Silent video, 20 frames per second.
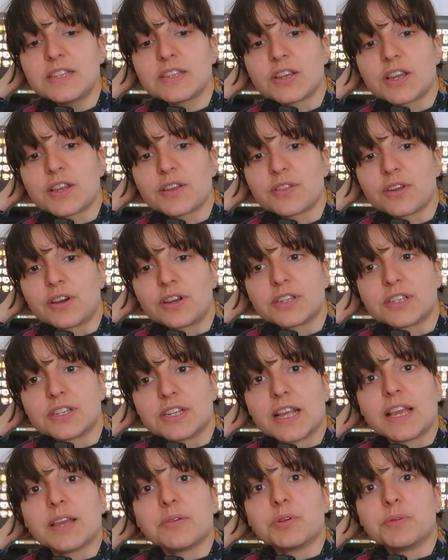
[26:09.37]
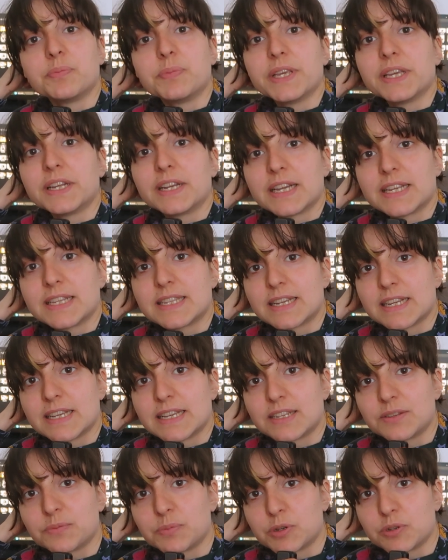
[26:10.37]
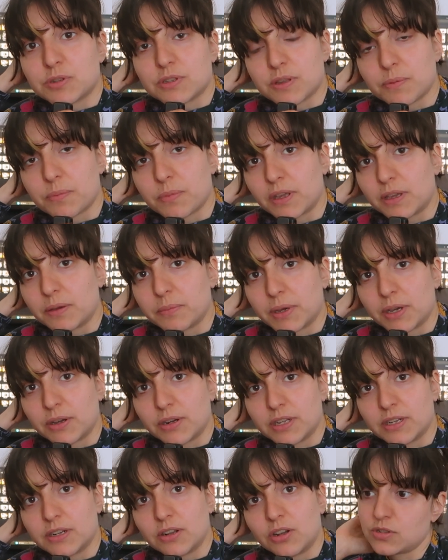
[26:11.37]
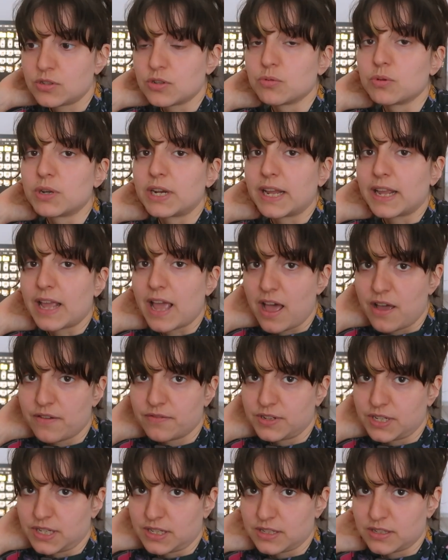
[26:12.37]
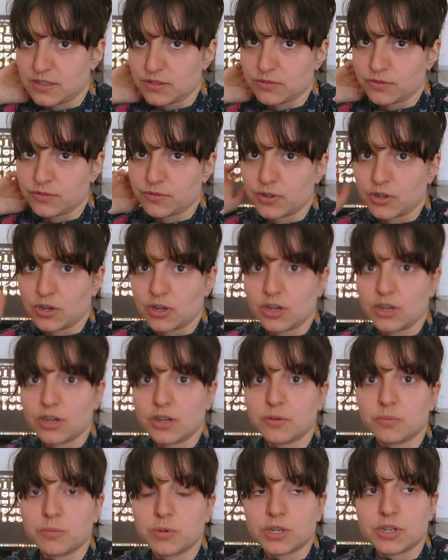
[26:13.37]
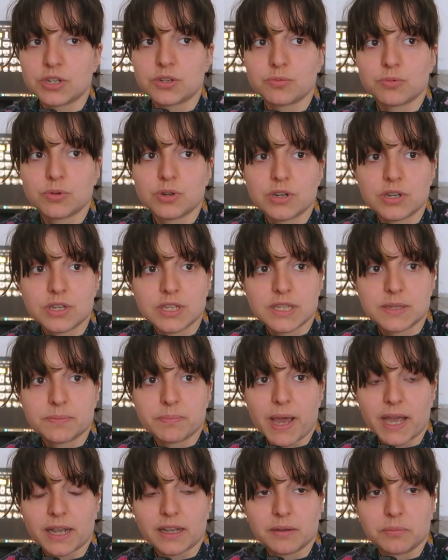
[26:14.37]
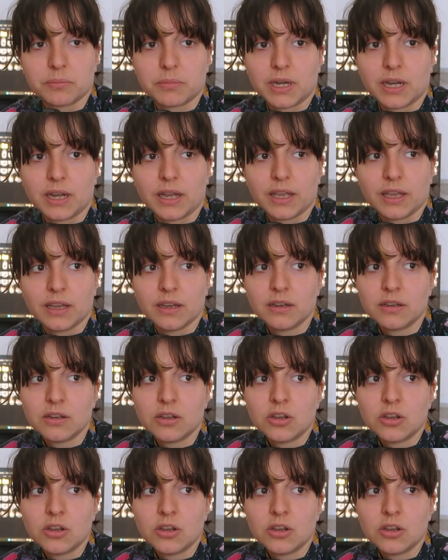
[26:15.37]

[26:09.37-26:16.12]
So I thought today would be a nice day to post something about it. So what I have done so far, which was back in my